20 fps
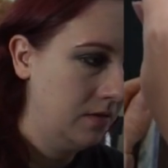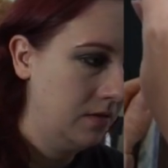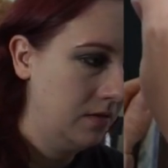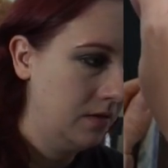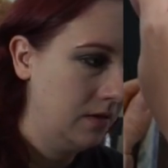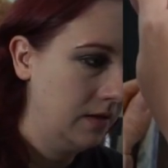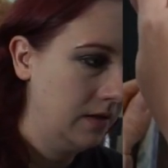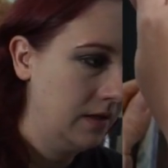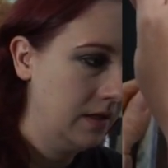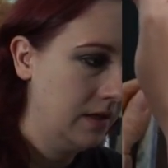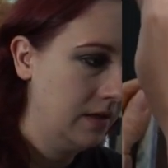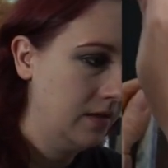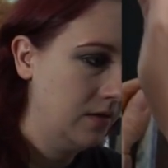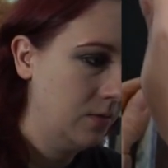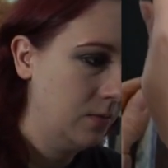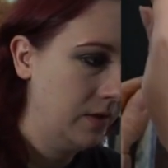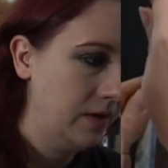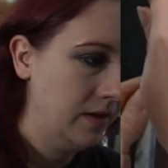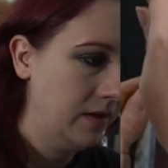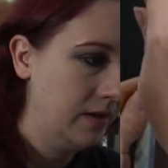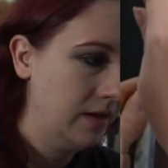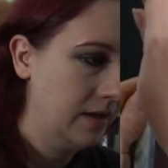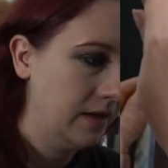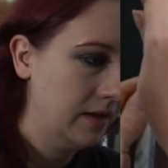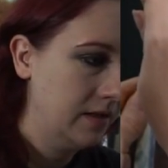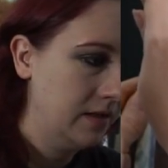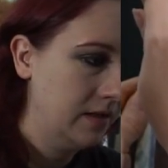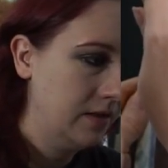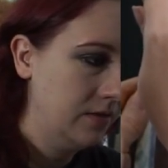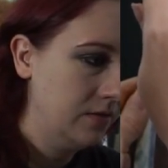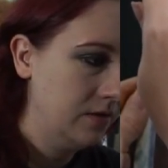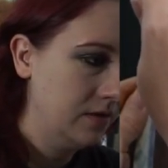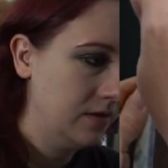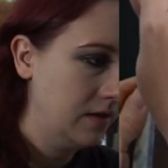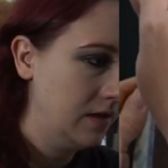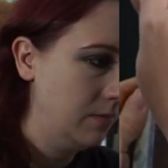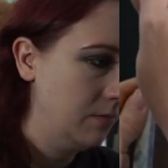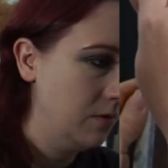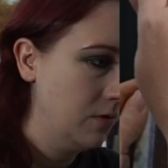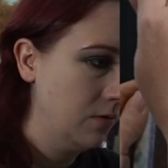And again, the way to knock it down, just
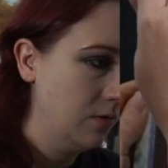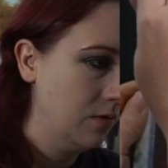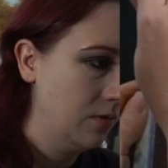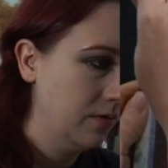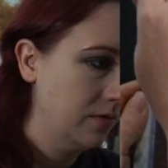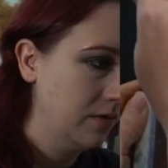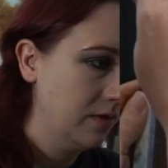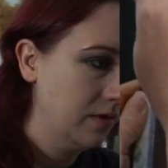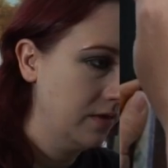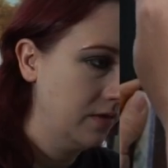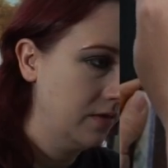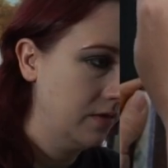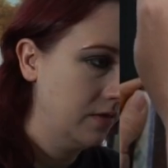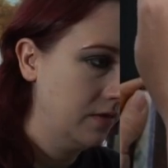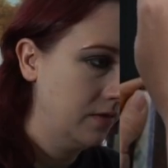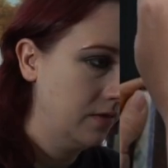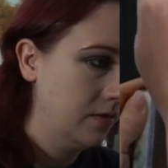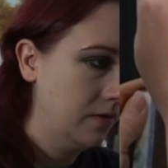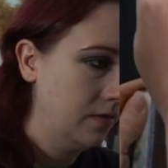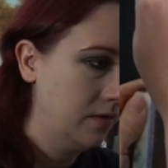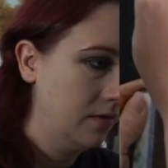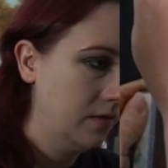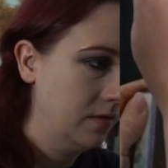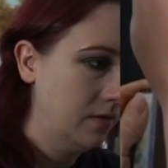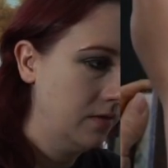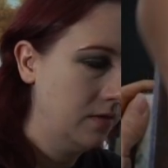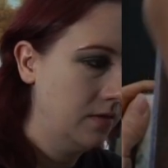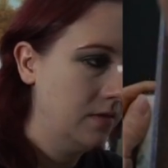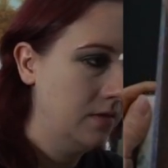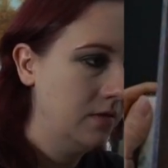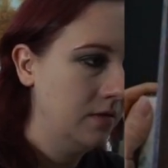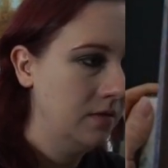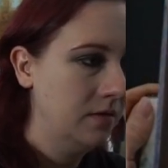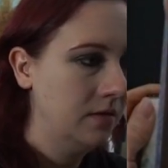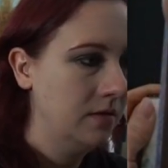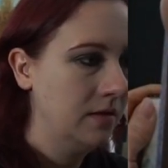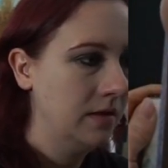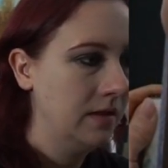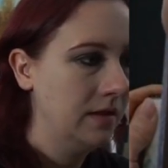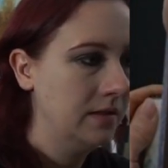keep going over it.
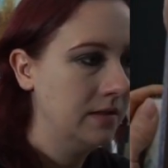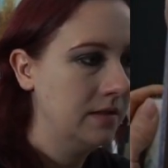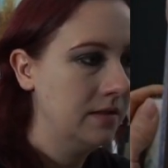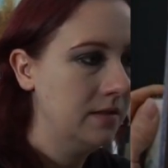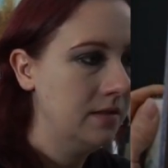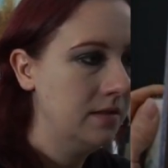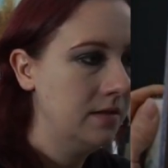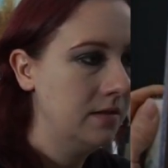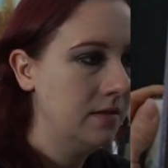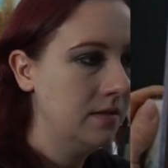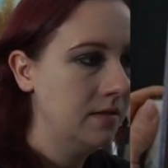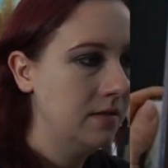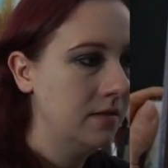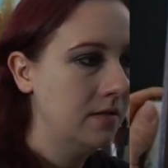That's it.